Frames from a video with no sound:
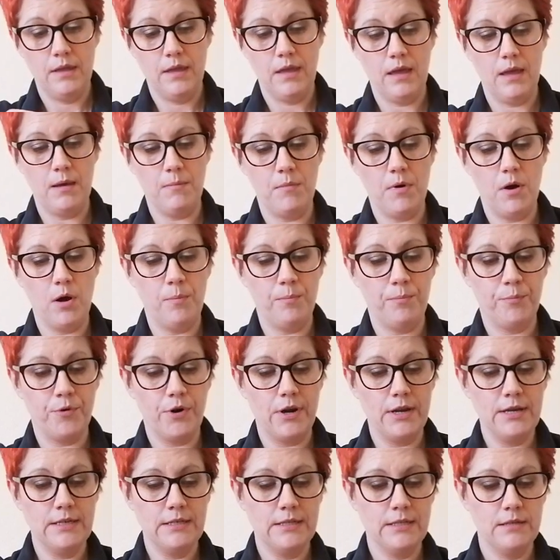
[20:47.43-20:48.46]
him
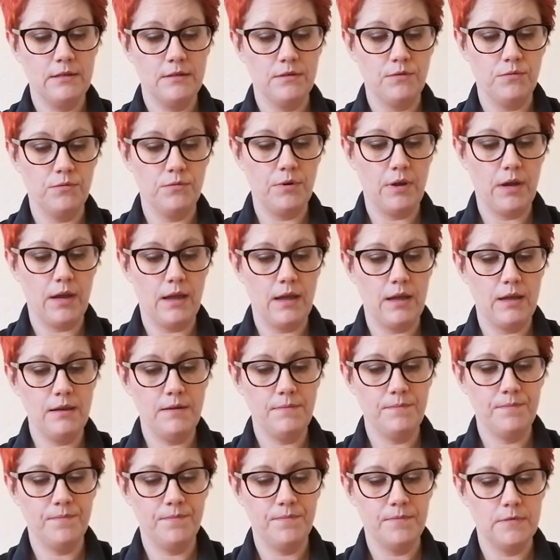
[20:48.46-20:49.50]
upright.
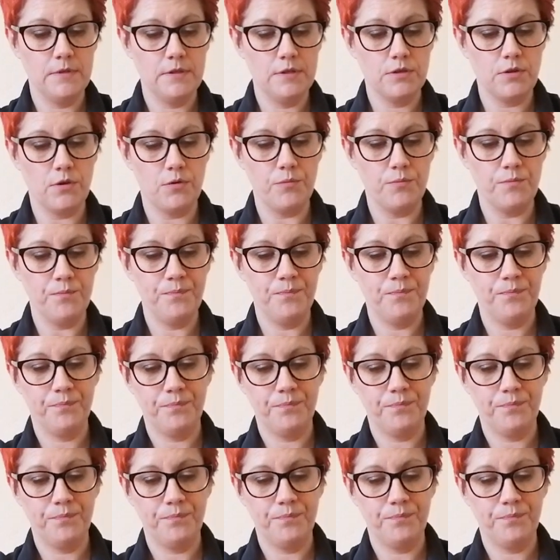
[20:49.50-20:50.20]
Okay, so